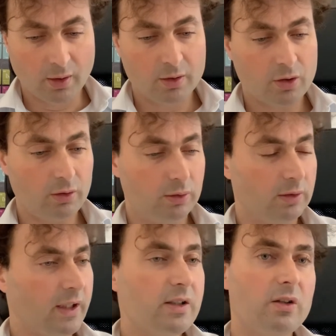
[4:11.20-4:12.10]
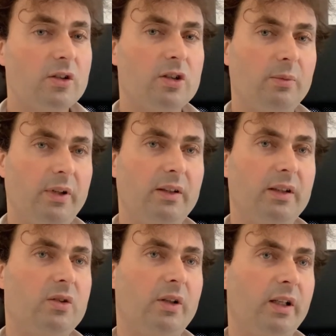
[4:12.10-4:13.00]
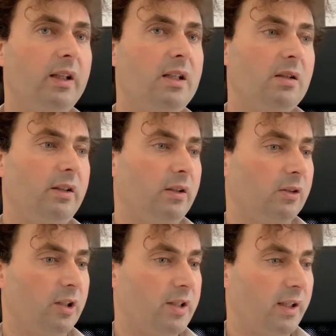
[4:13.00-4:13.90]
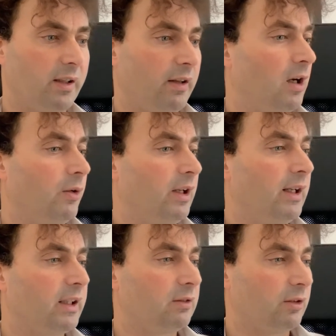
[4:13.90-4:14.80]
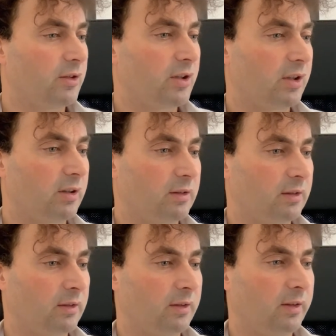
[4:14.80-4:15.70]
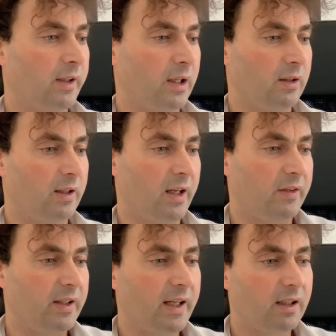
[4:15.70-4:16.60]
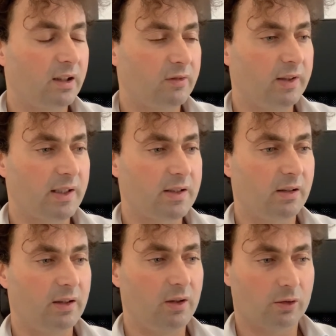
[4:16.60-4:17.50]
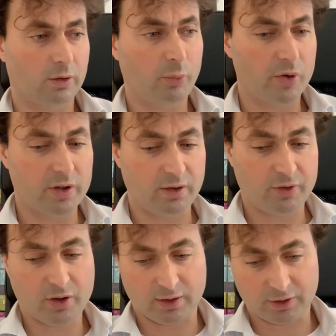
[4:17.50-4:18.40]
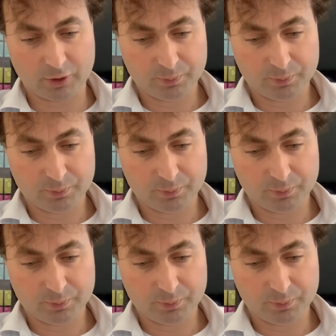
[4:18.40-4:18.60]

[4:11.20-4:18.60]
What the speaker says: So that's not something that you can easily understand, how electrons can have a negative density or a positive charge.